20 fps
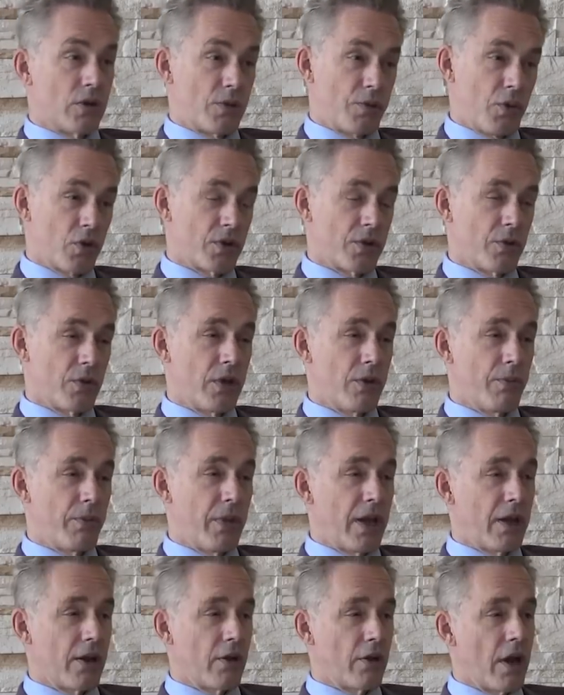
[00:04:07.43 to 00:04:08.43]
suppose it would
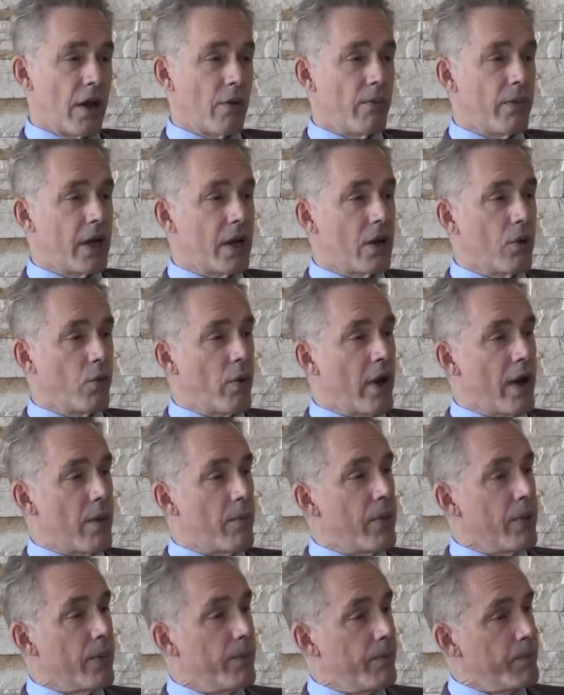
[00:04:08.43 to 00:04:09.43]
depend on how big a
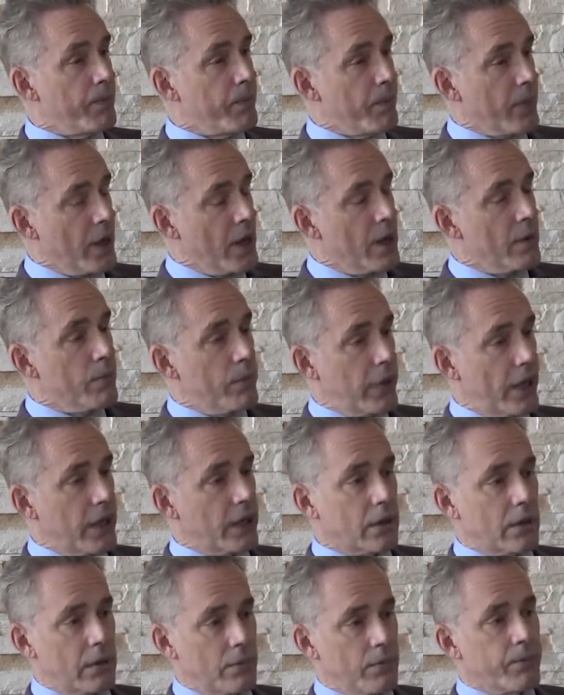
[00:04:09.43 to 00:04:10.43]
whip.
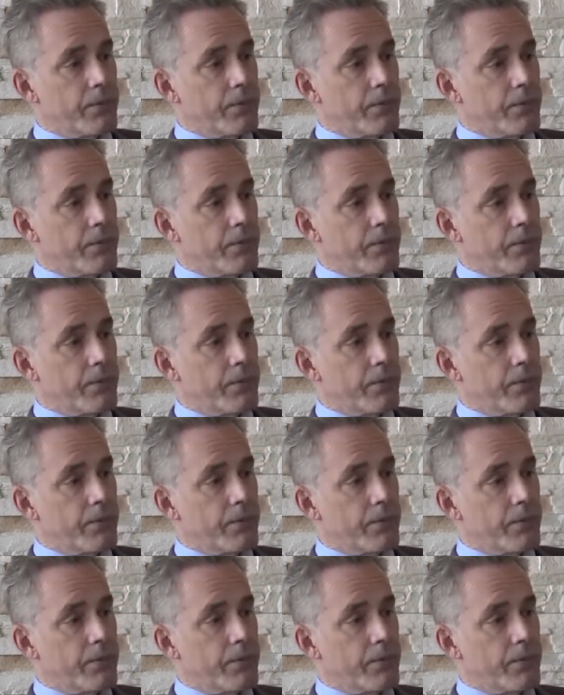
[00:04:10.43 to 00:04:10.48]
But